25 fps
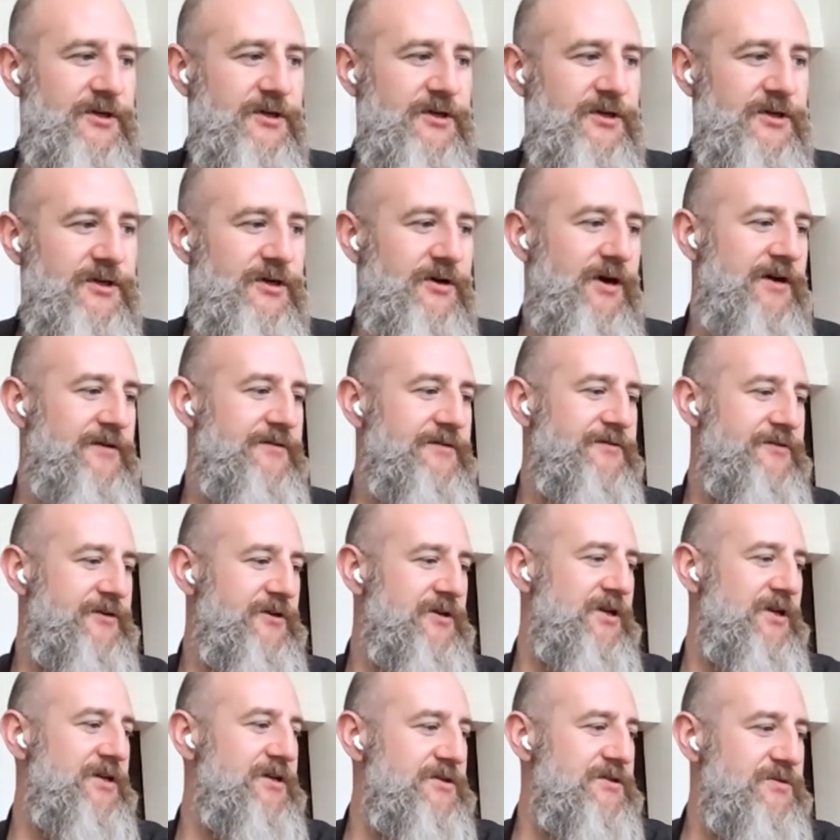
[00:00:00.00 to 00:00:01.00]
I
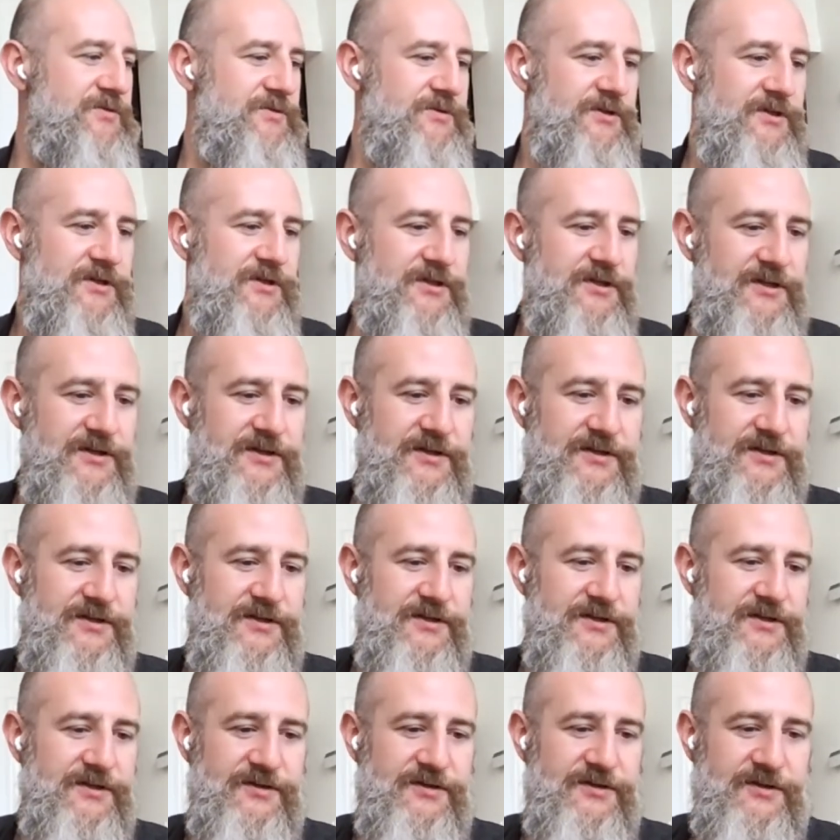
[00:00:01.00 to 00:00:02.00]
feel editorially
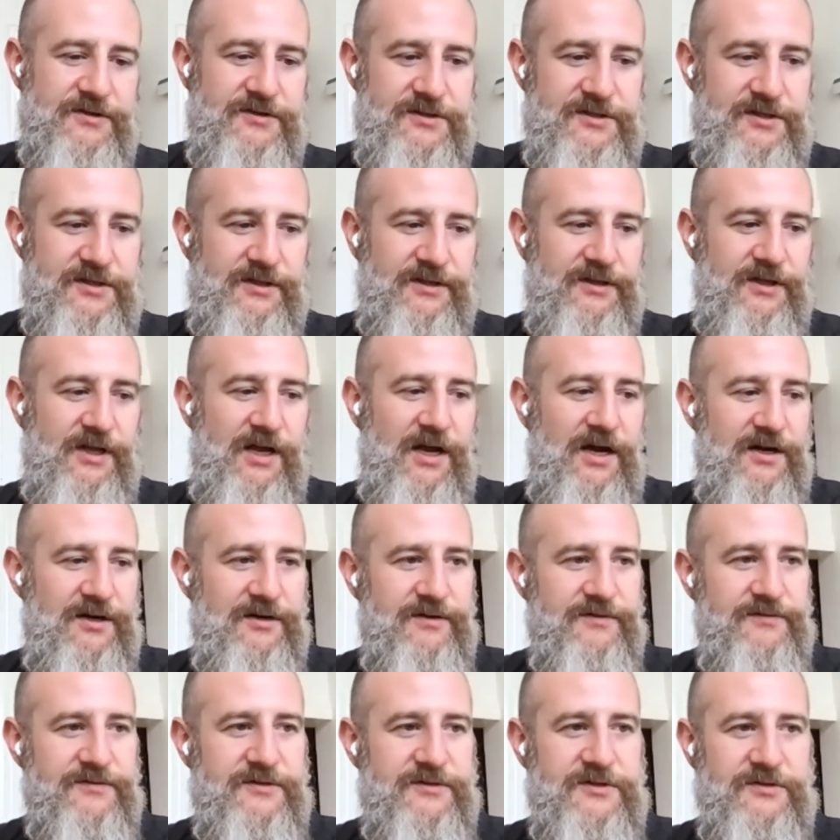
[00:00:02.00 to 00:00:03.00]
that there's a
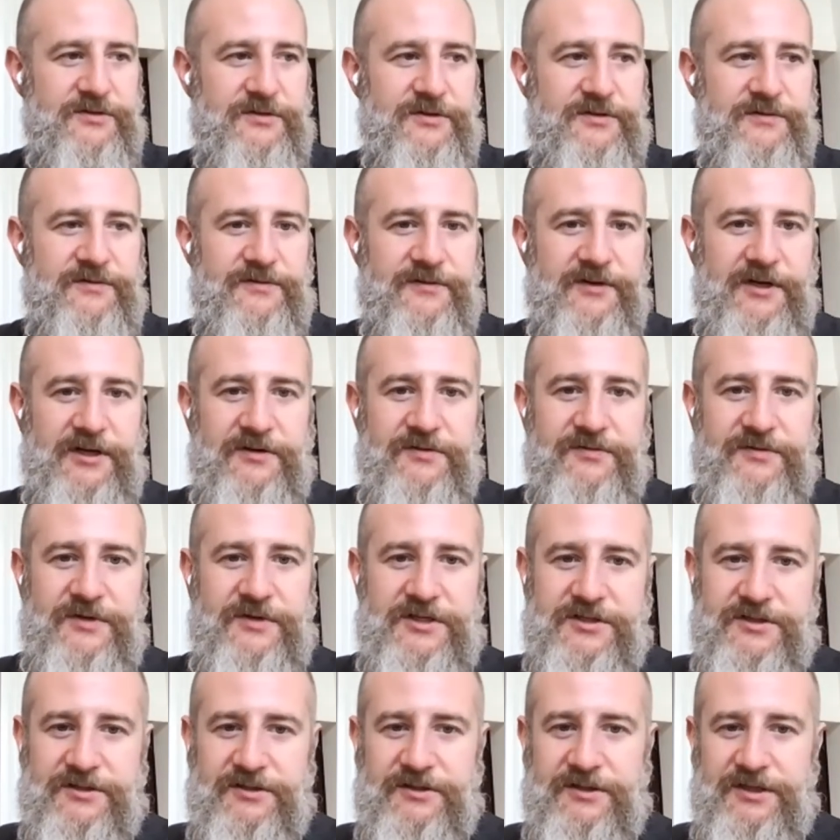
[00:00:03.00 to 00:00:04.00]
lot of sort of like
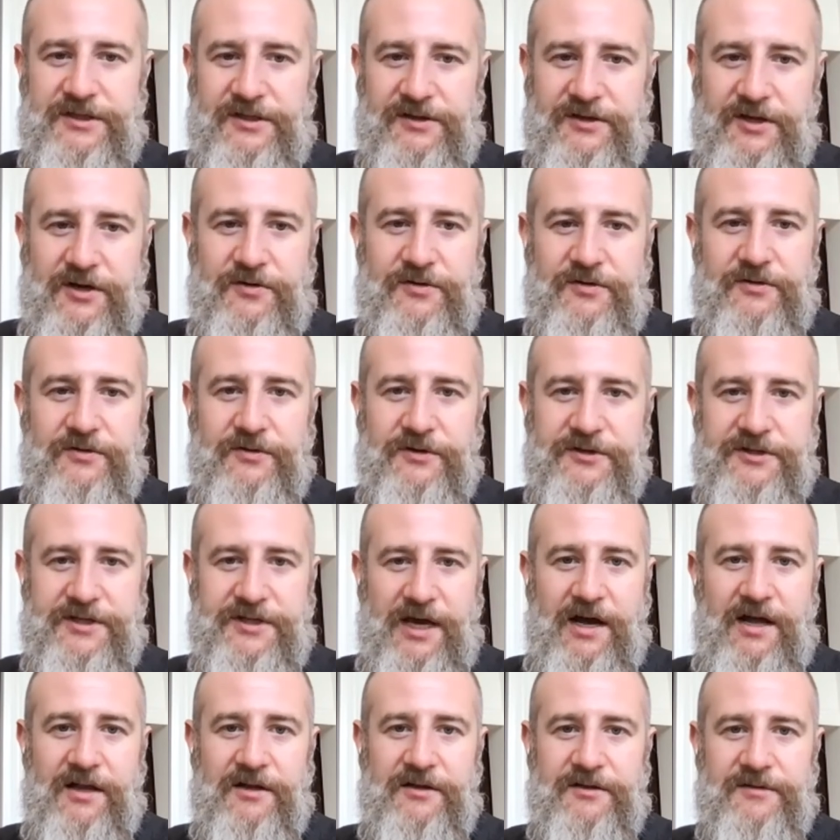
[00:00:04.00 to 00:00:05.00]
regionally local
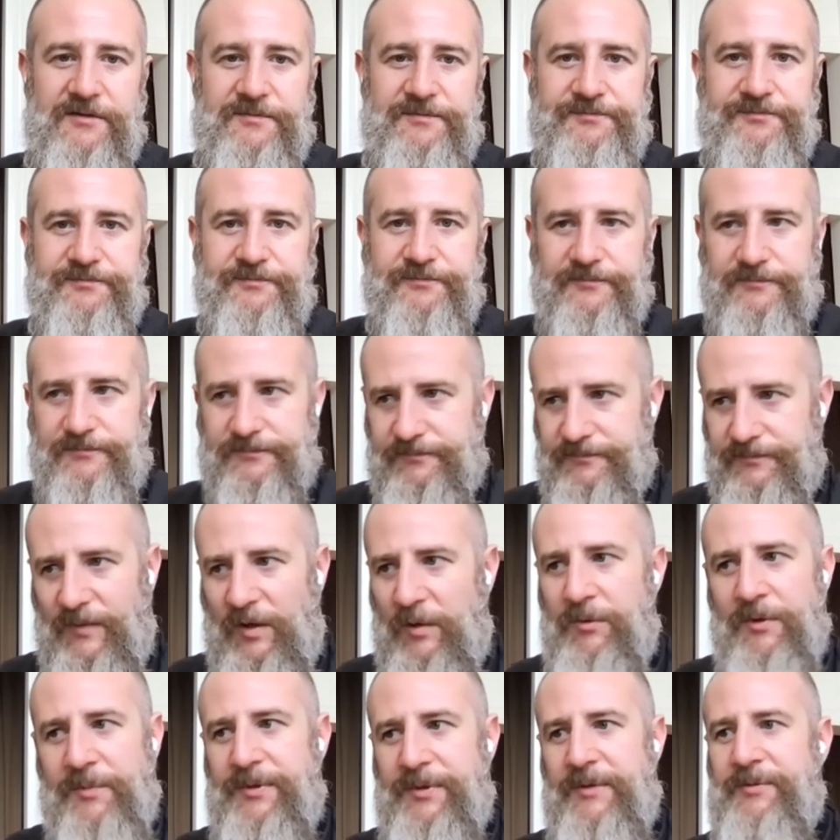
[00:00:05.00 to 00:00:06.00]
talent,
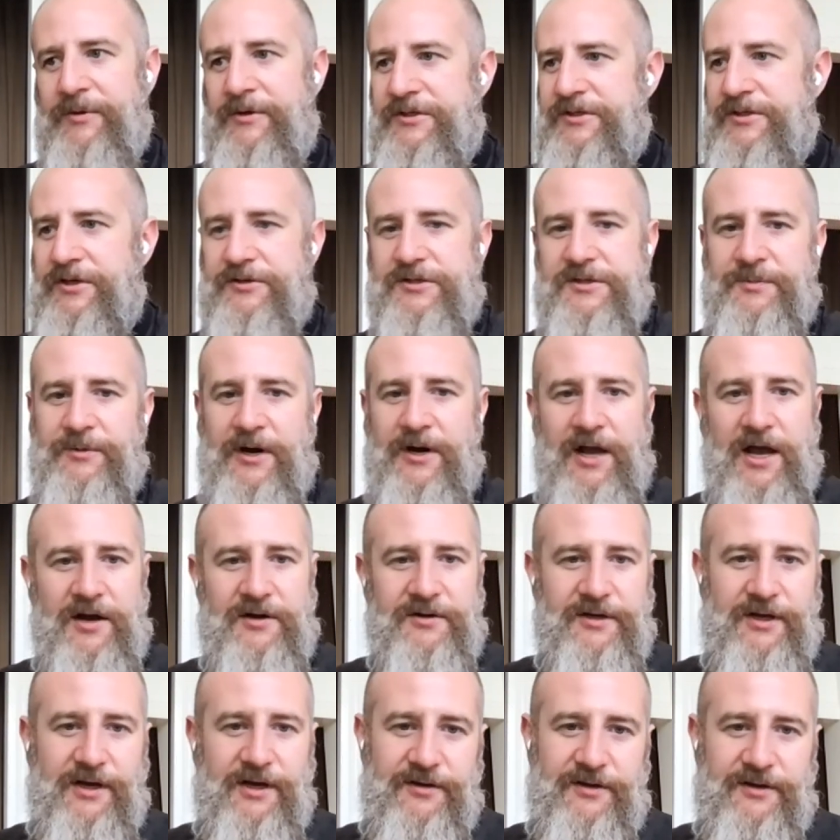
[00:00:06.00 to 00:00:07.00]
but people are so spread out
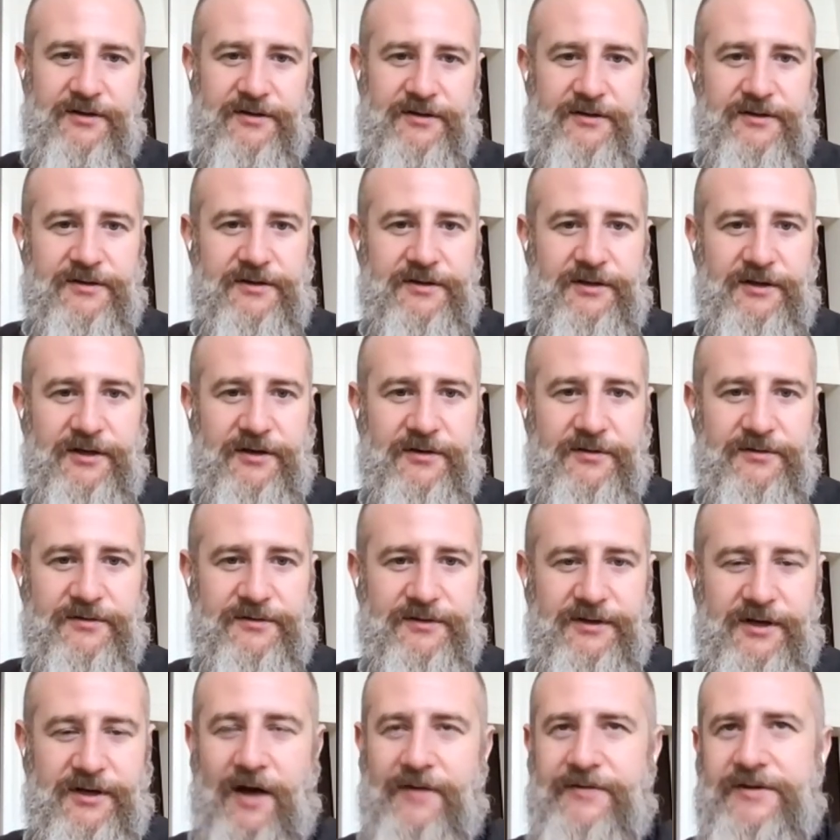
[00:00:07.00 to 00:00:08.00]
now that,
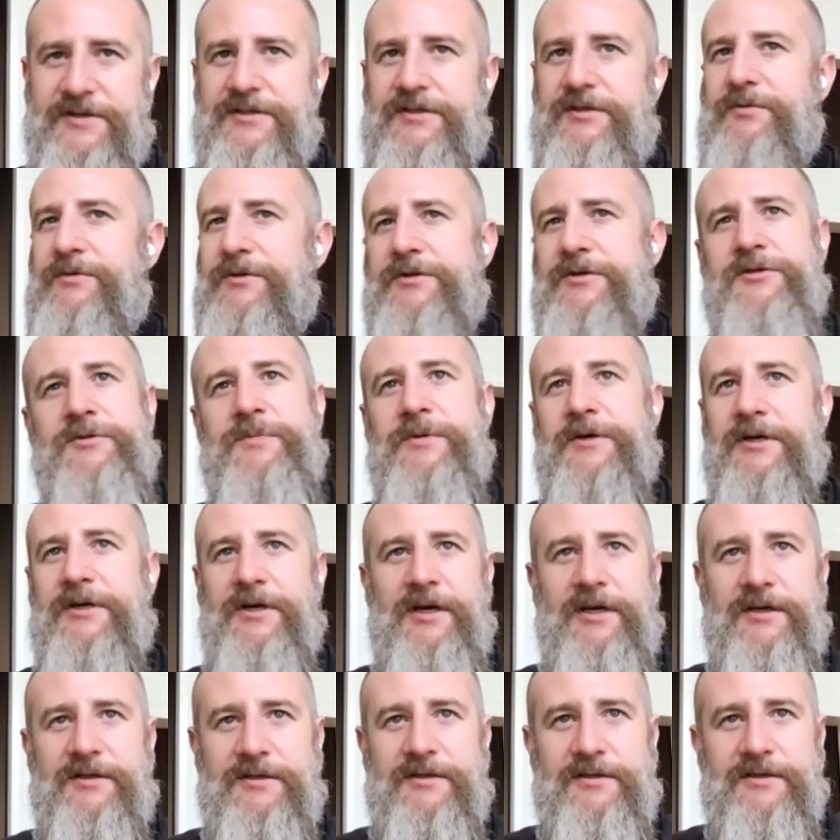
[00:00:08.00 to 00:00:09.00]
and obviously we're super
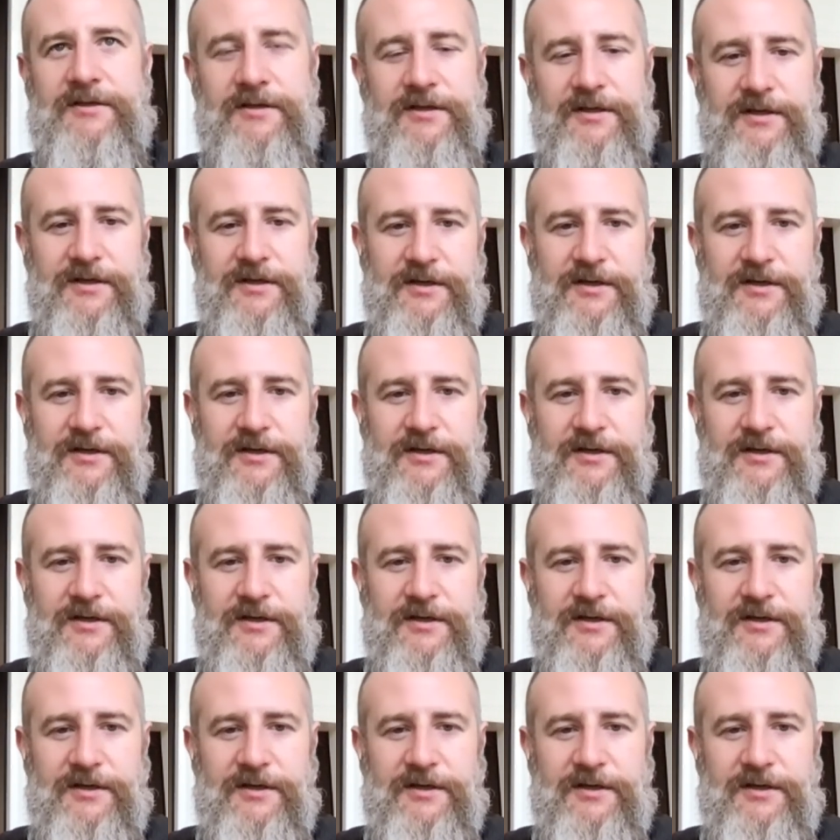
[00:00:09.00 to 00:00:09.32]
connected.